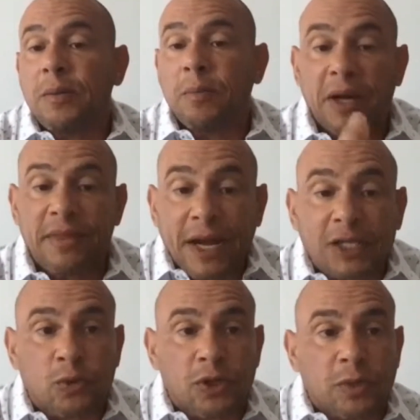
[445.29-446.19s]
but
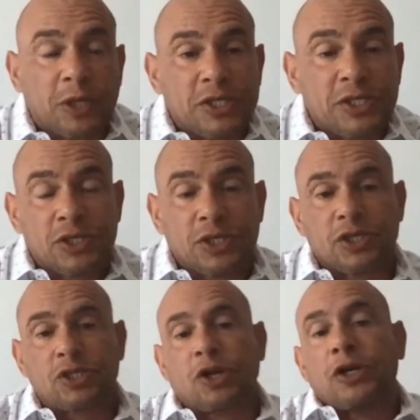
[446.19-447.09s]
that's where the pricing is going to
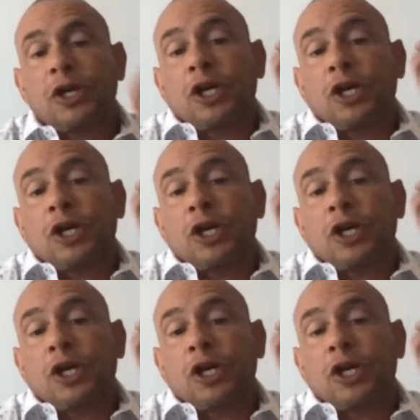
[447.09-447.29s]
start.